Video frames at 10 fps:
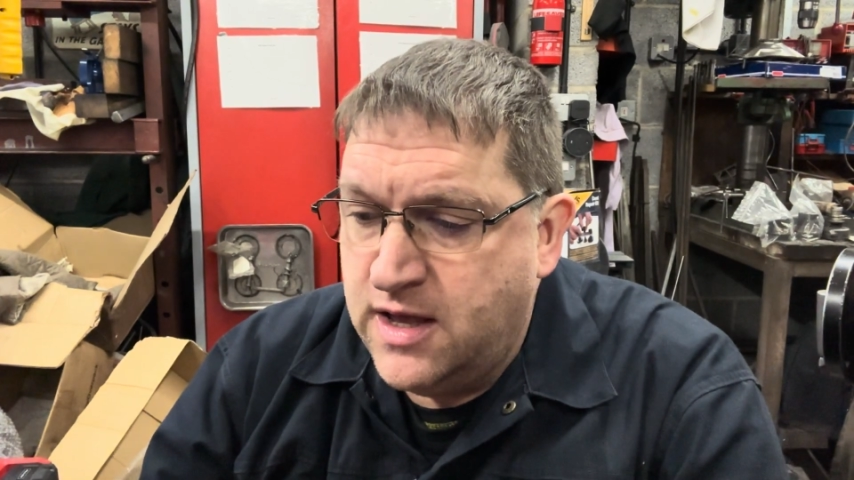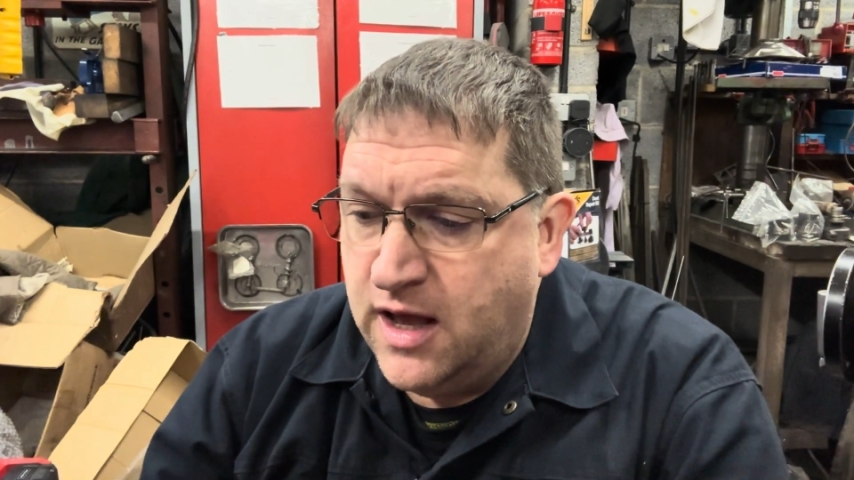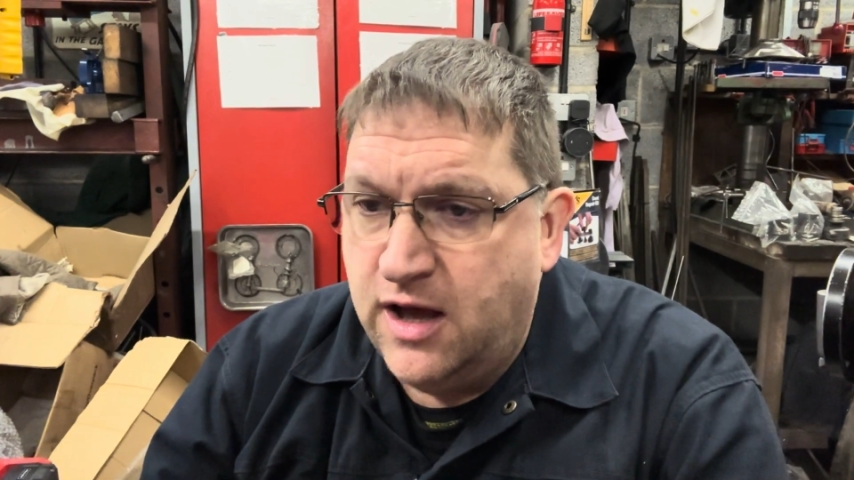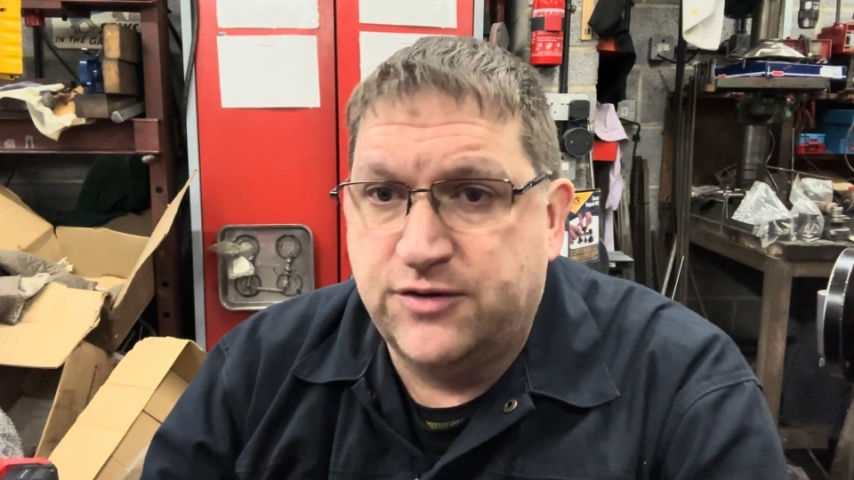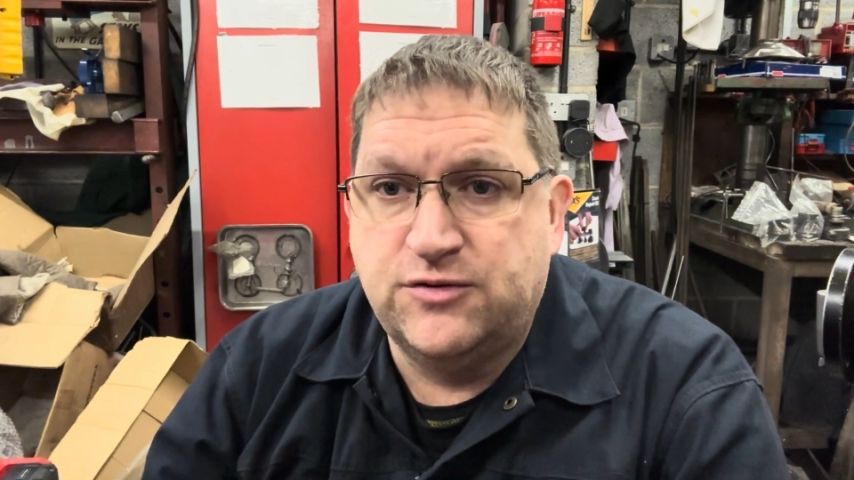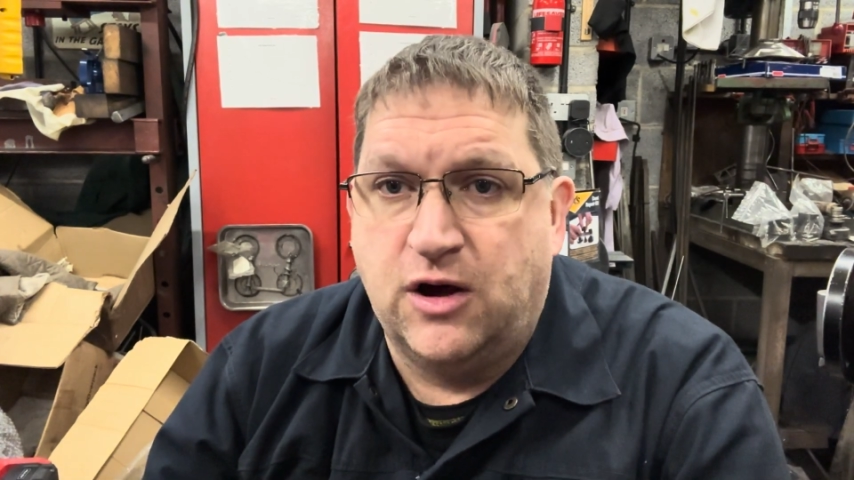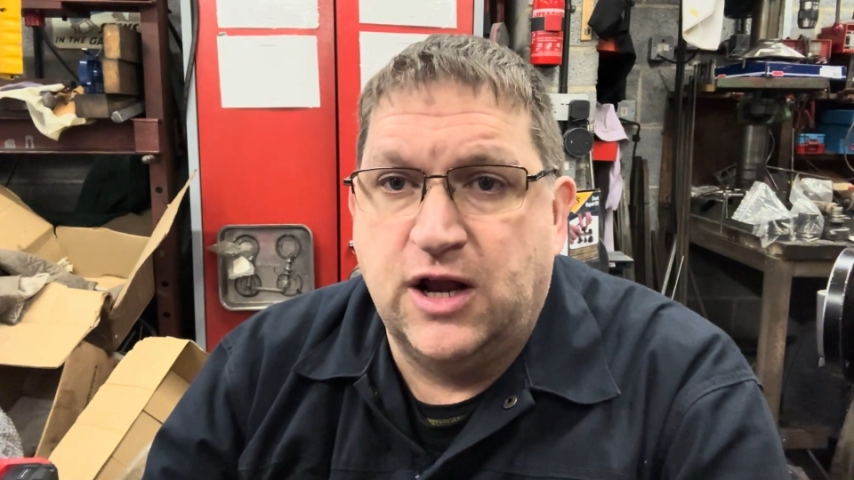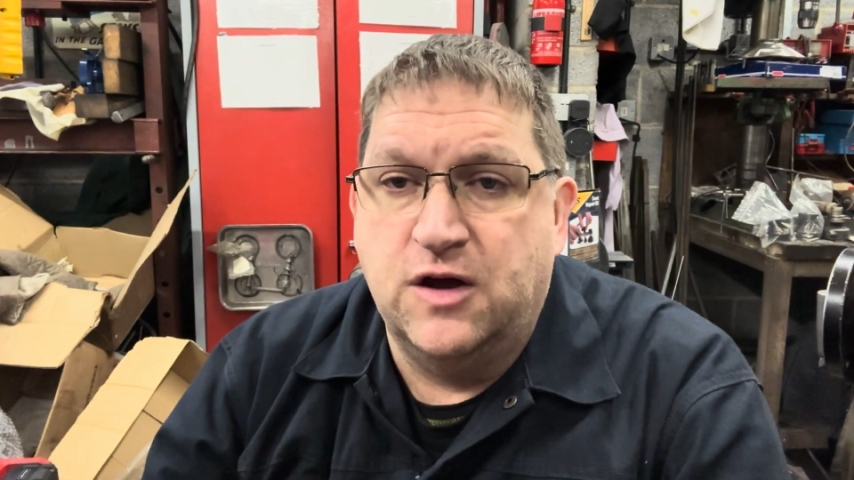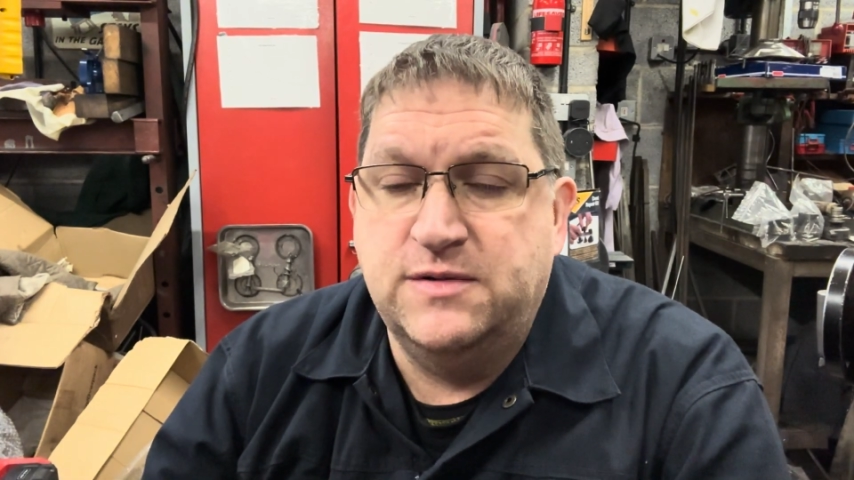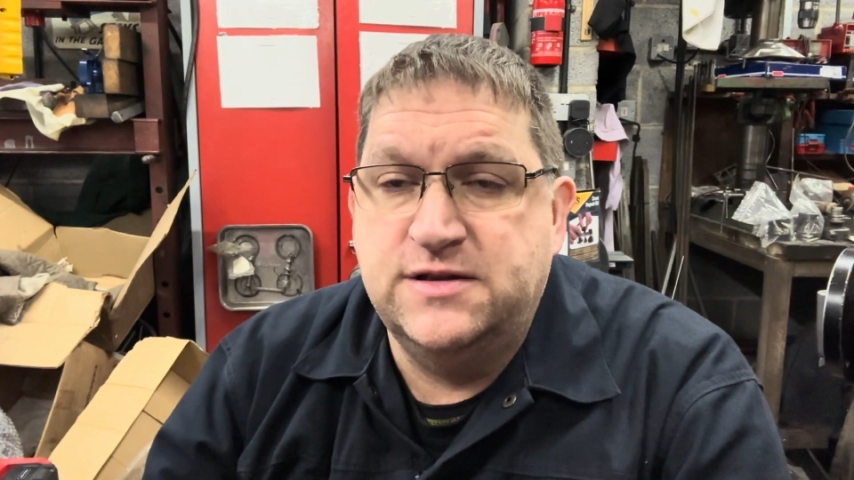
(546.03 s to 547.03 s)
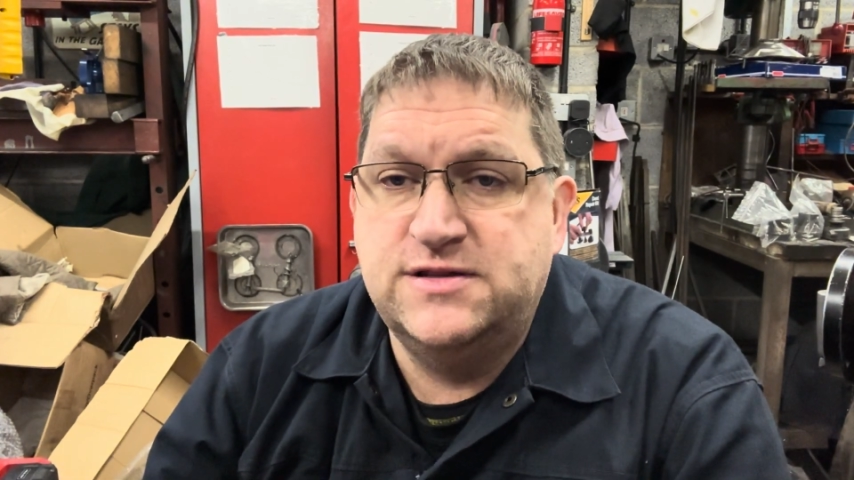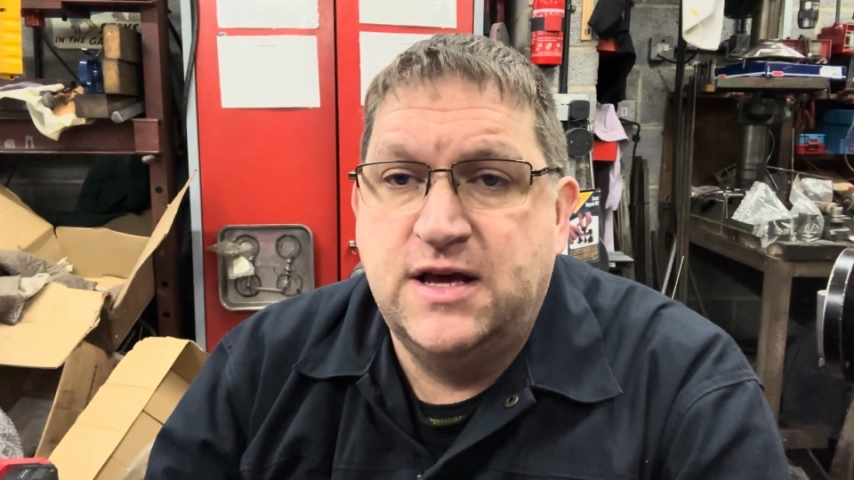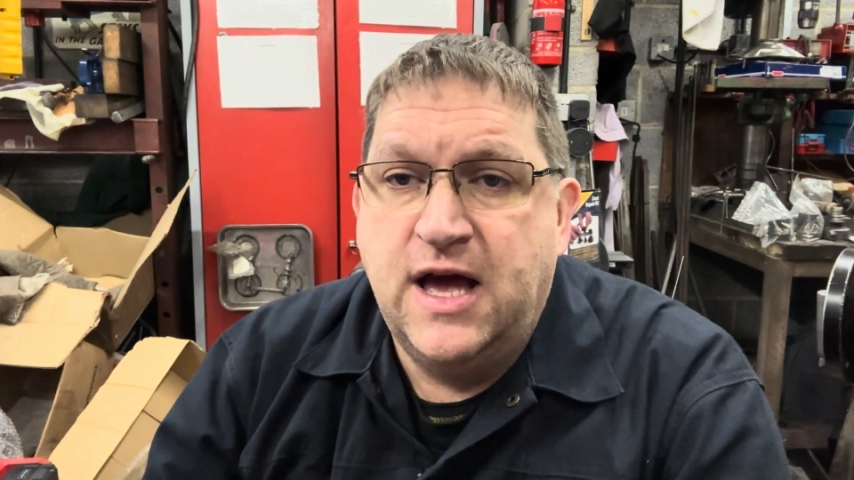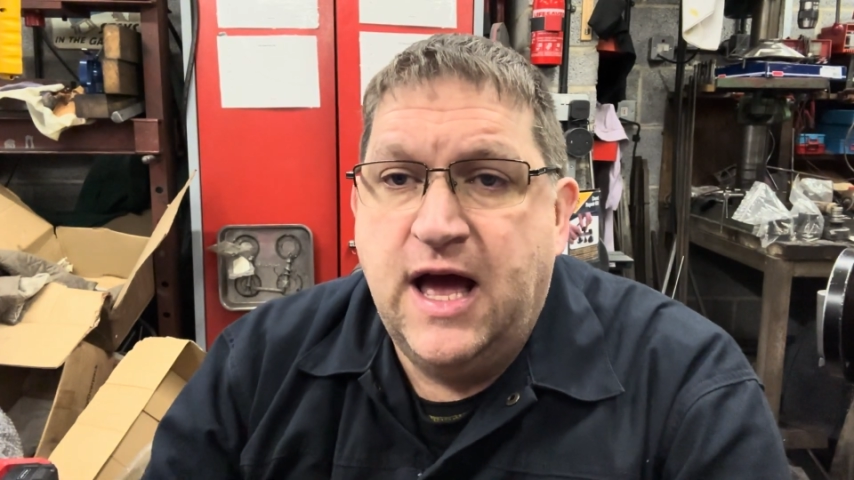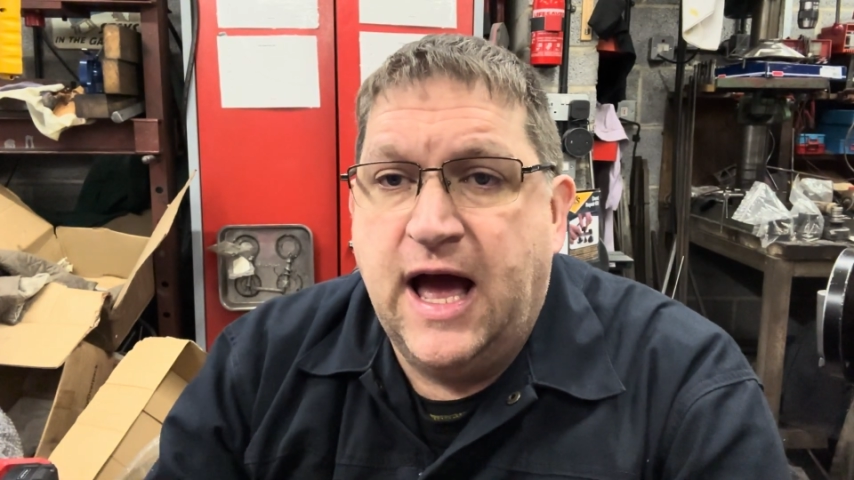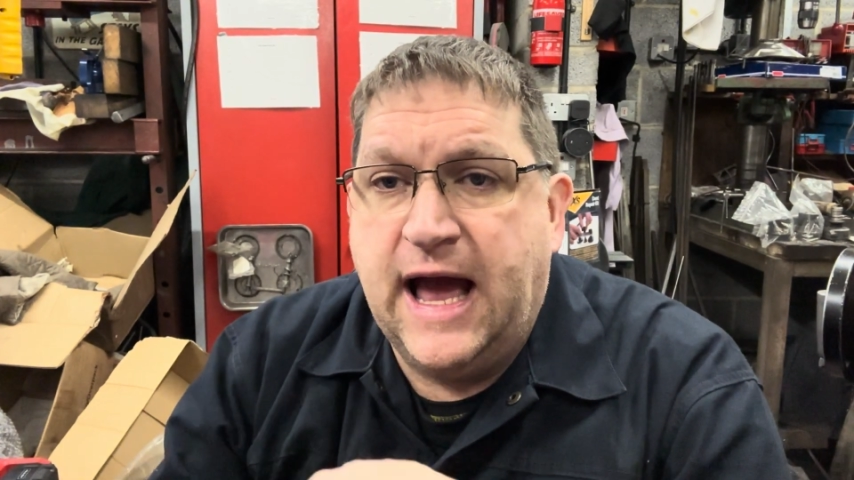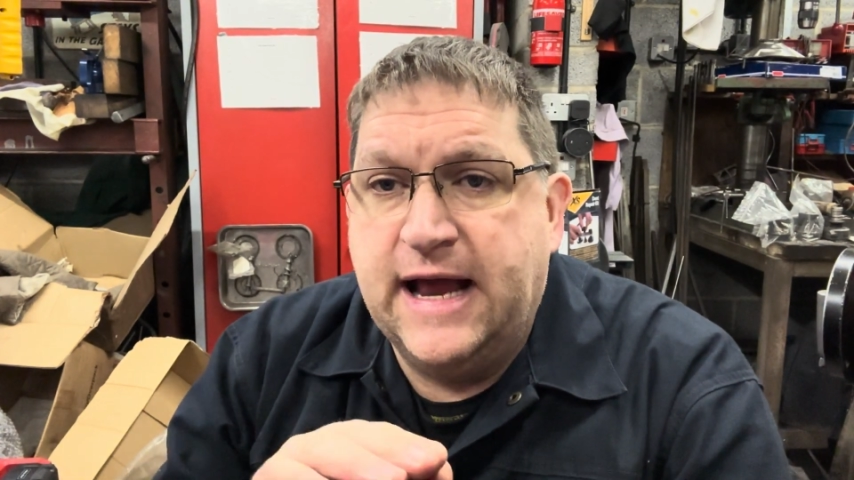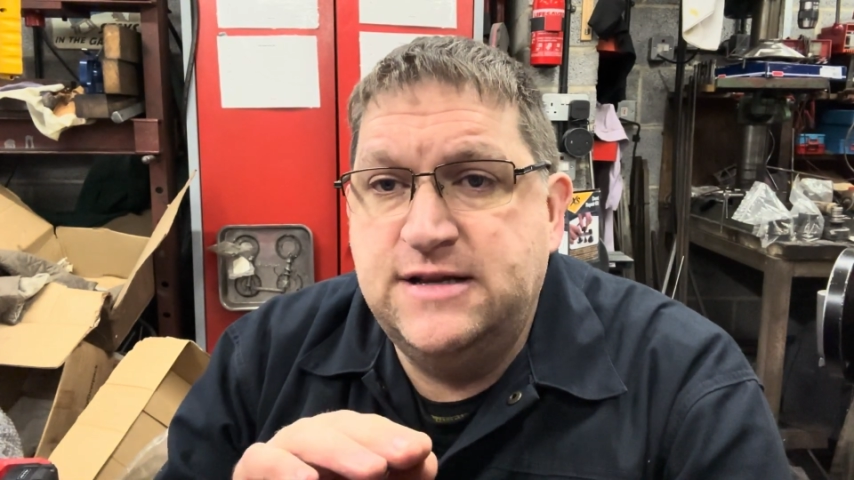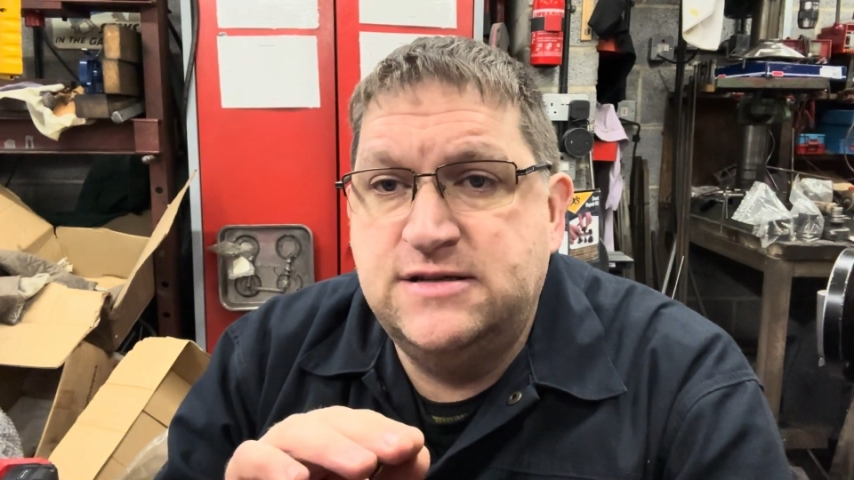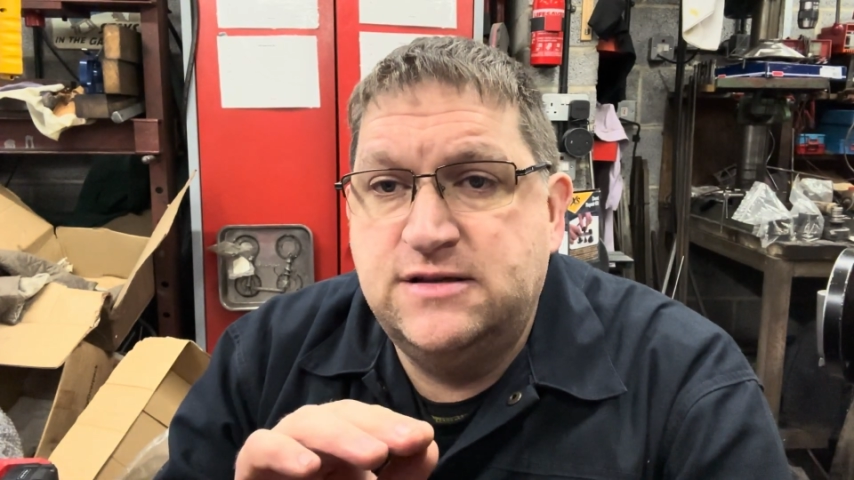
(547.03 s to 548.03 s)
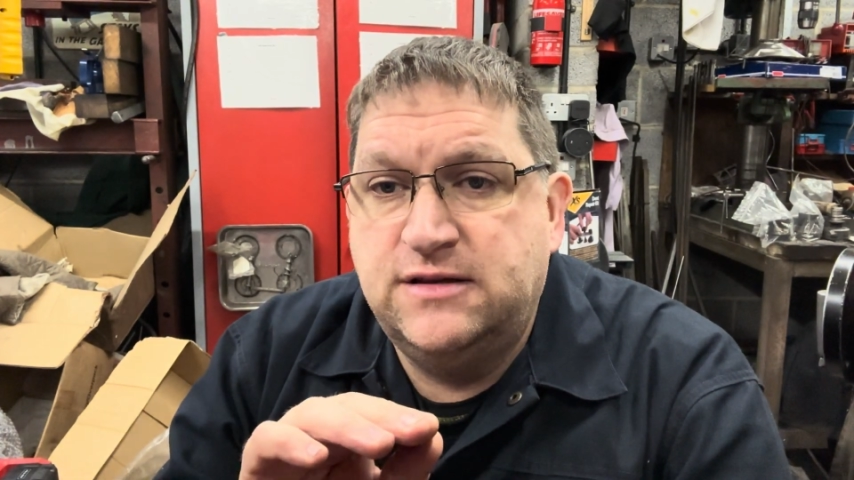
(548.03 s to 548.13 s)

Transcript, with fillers: uh, throttle openings, and